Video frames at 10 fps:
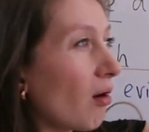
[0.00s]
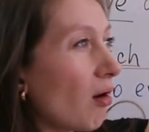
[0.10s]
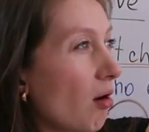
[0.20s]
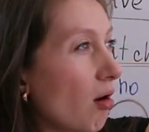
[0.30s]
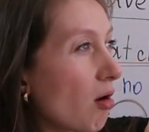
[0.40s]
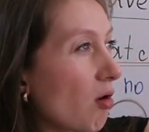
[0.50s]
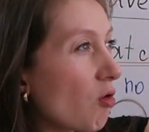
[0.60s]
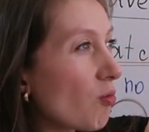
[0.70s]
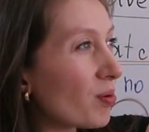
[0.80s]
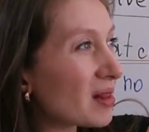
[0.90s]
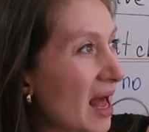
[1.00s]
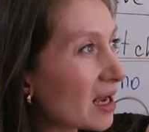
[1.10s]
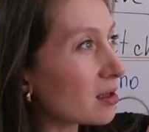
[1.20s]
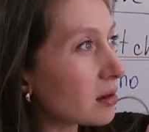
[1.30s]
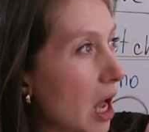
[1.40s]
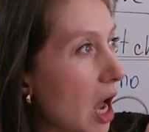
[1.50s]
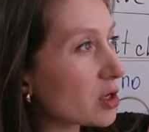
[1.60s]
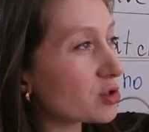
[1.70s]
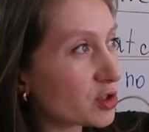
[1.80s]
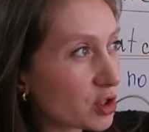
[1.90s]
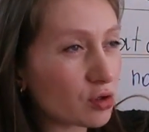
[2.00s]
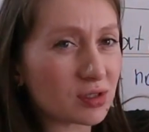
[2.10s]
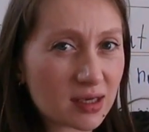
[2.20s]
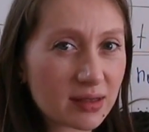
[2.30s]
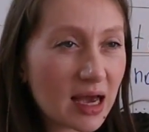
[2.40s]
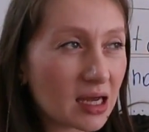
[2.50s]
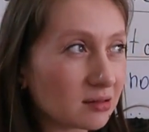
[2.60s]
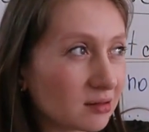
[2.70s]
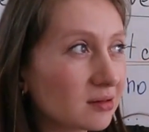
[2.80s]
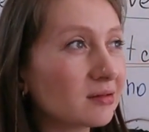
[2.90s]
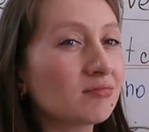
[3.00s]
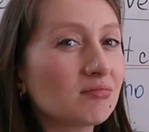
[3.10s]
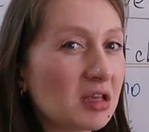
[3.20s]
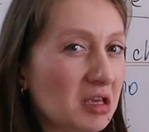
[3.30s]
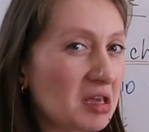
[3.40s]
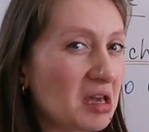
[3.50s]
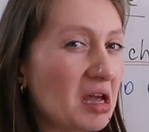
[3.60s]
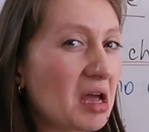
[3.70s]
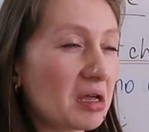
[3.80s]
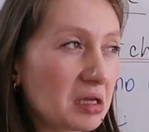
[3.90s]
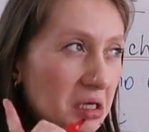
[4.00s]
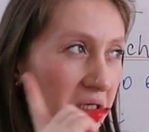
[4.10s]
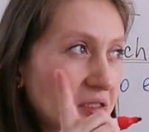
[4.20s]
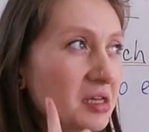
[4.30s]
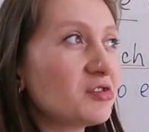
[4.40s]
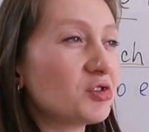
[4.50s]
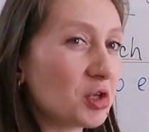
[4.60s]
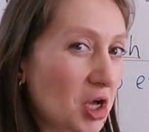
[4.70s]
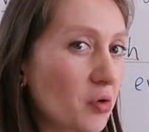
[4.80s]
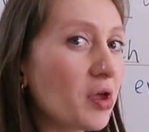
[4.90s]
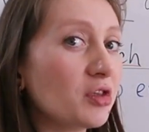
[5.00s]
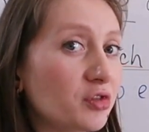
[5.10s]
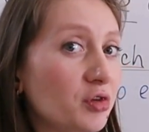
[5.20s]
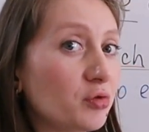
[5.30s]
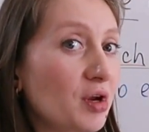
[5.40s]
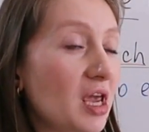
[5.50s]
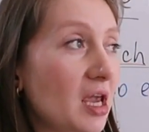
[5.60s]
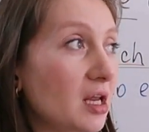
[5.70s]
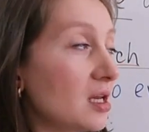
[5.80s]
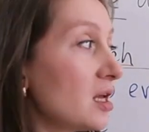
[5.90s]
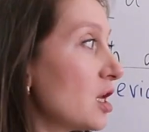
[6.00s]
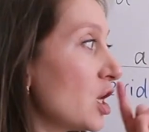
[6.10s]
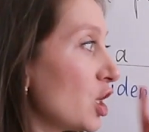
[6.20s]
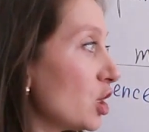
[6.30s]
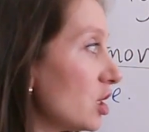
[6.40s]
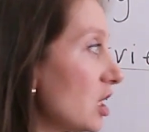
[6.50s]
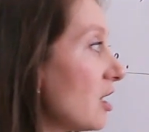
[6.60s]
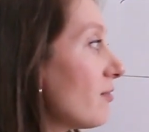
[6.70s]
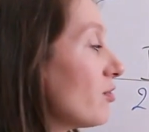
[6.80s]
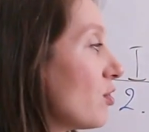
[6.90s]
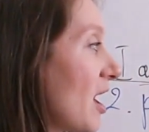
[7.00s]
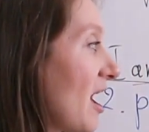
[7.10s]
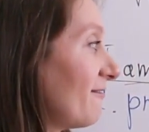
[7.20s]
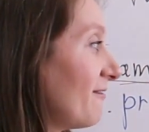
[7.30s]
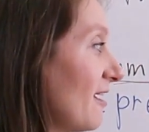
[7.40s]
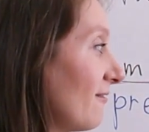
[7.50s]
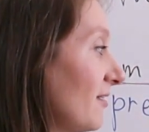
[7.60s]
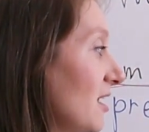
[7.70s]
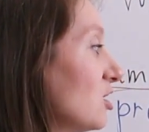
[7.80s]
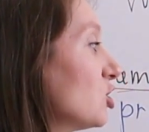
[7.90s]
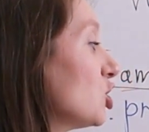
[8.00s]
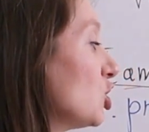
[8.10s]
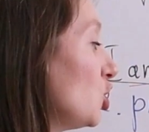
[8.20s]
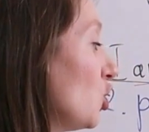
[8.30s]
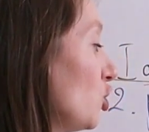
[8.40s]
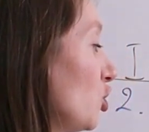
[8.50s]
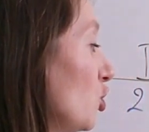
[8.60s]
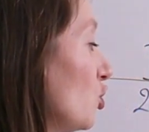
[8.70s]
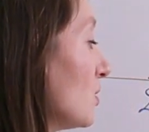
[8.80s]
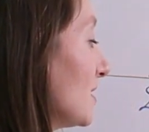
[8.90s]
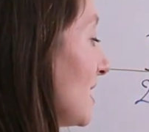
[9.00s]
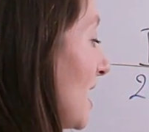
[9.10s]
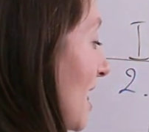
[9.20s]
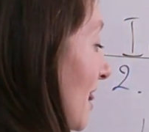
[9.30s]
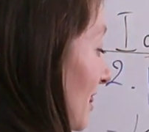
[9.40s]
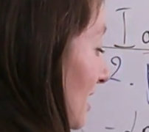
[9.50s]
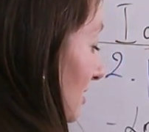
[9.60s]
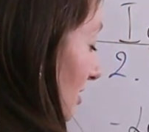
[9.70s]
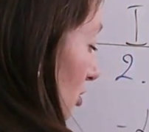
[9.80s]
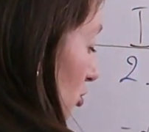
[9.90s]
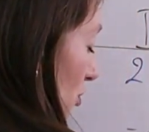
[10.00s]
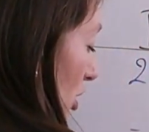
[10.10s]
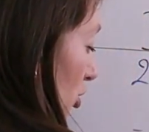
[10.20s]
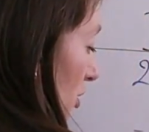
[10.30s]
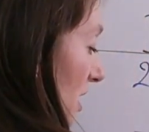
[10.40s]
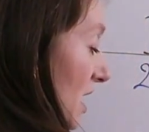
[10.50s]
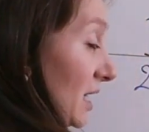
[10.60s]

Oh, black clouds. Do you see that? Yeah, it is going to rain. If you have evidence, you use this construction.